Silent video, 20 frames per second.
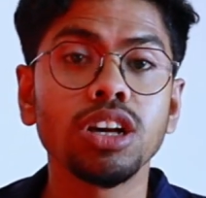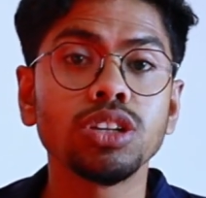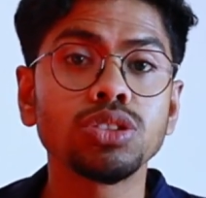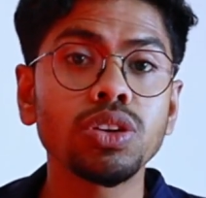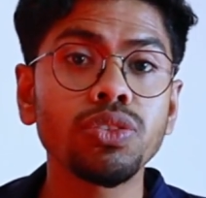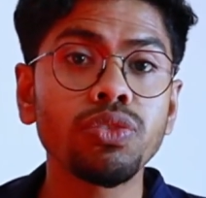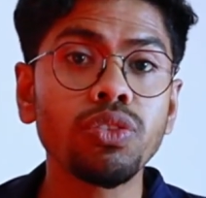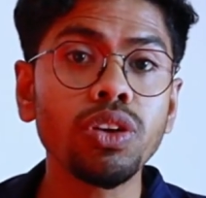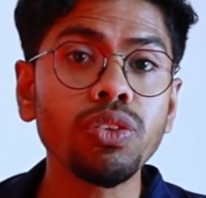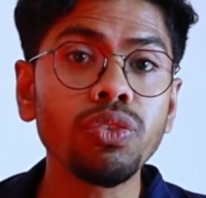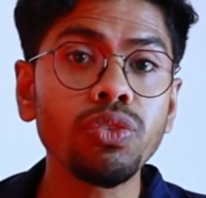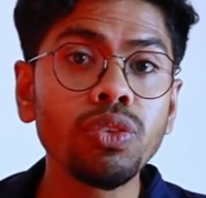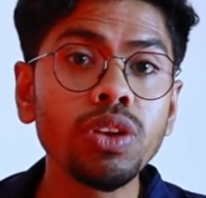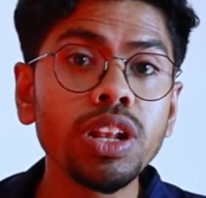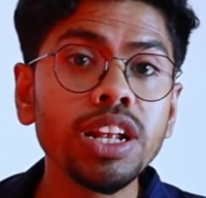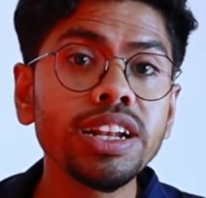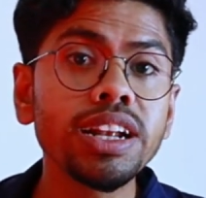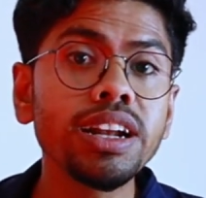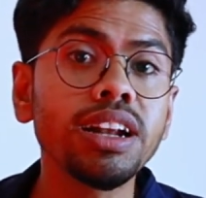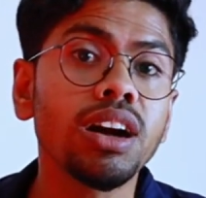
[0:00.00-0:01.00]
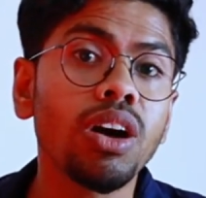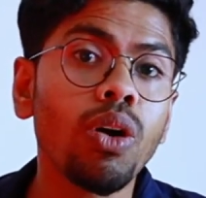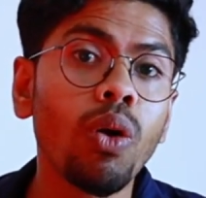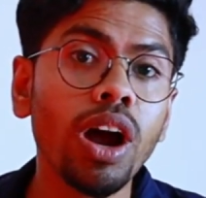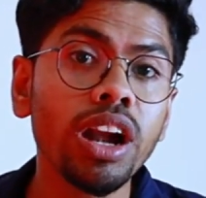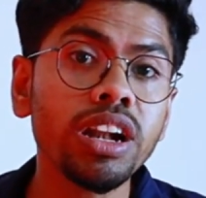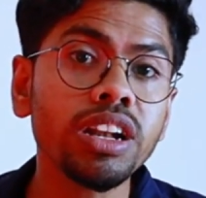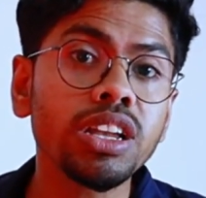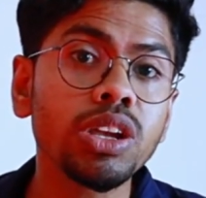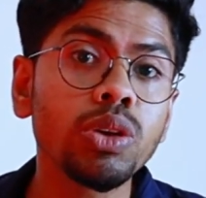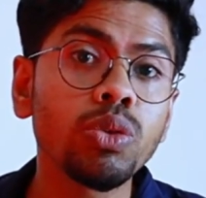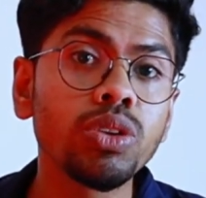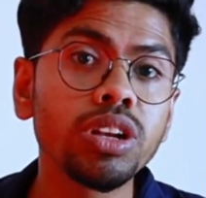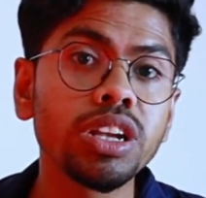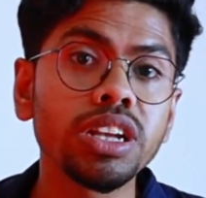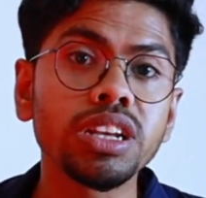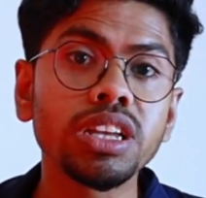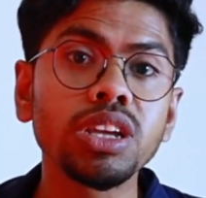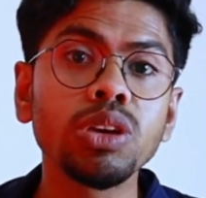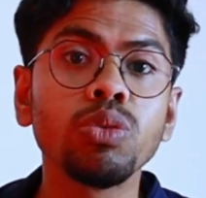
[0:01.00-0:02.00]
So for full adder, what you
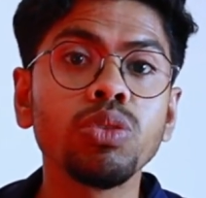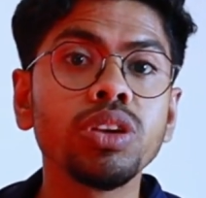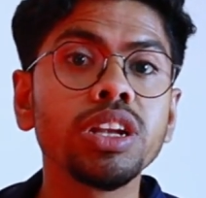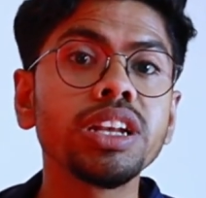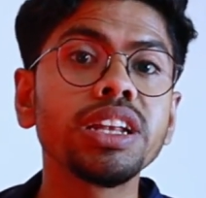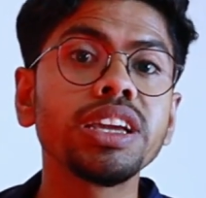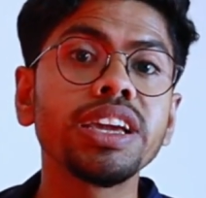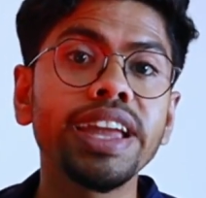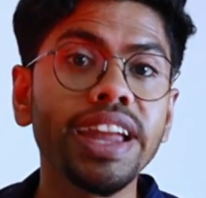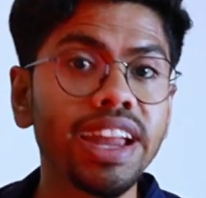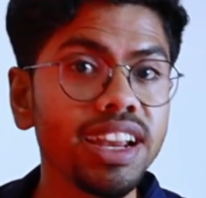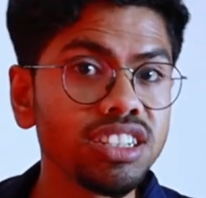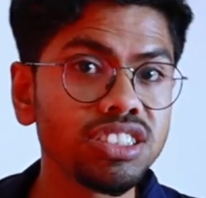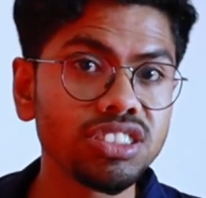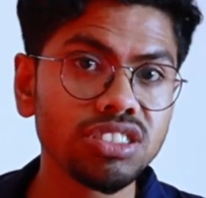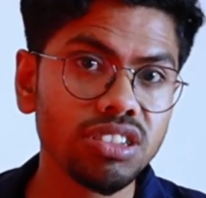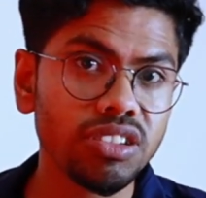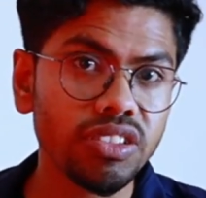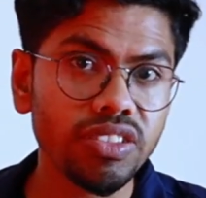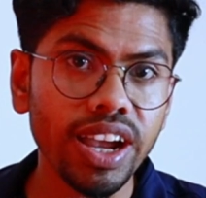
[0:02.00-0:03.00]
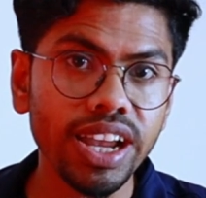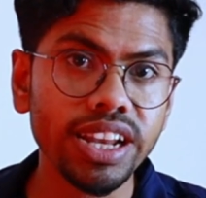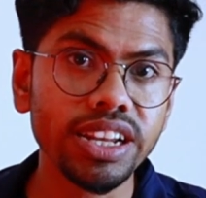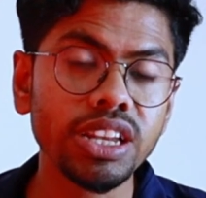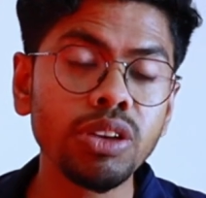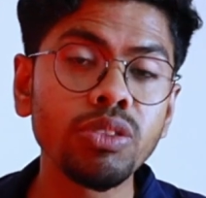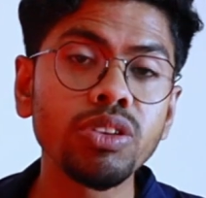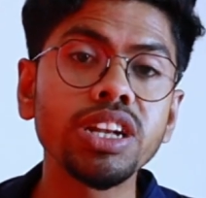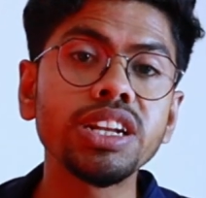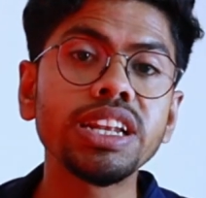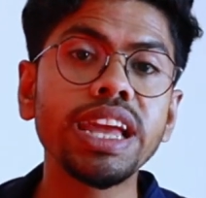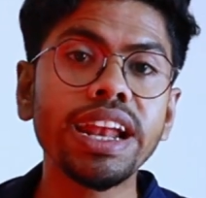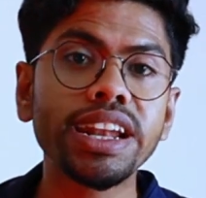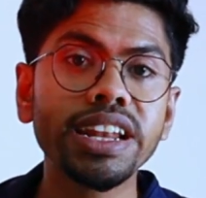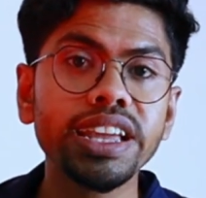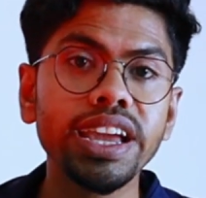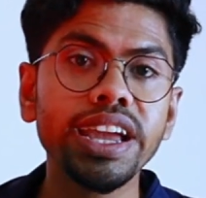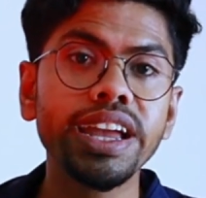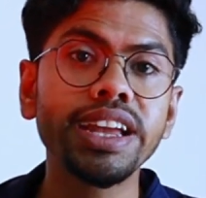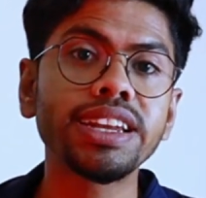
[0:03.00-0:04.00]
need? You need gates, right? You need
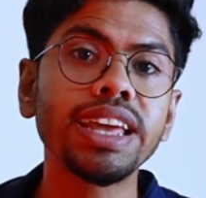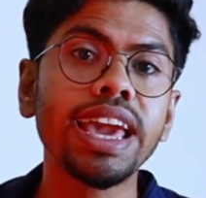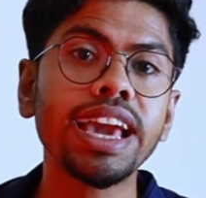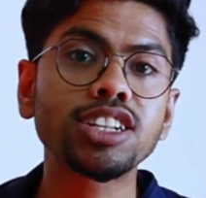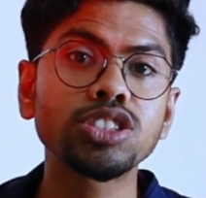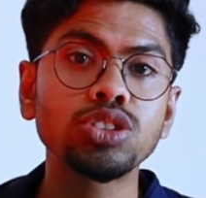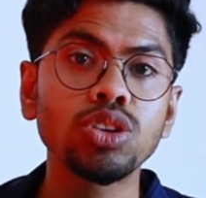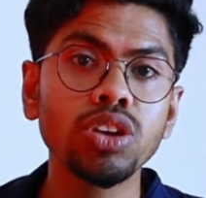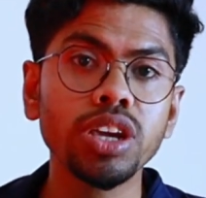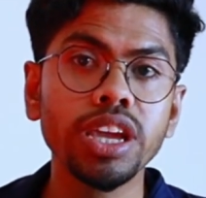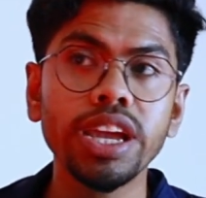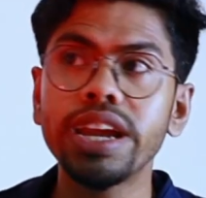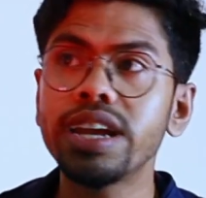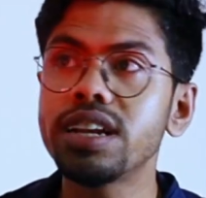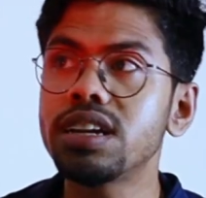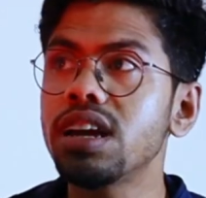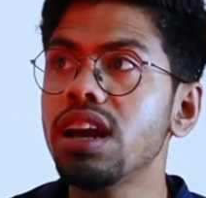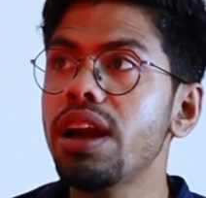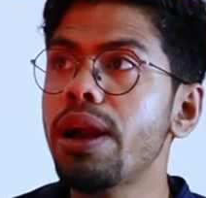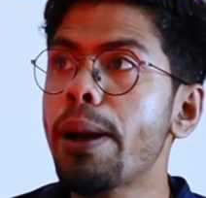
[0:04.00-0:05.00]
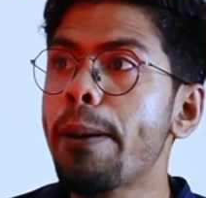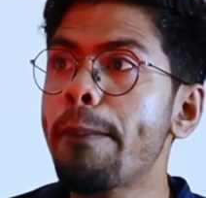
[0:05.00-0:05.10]
AND gate, XOR gate.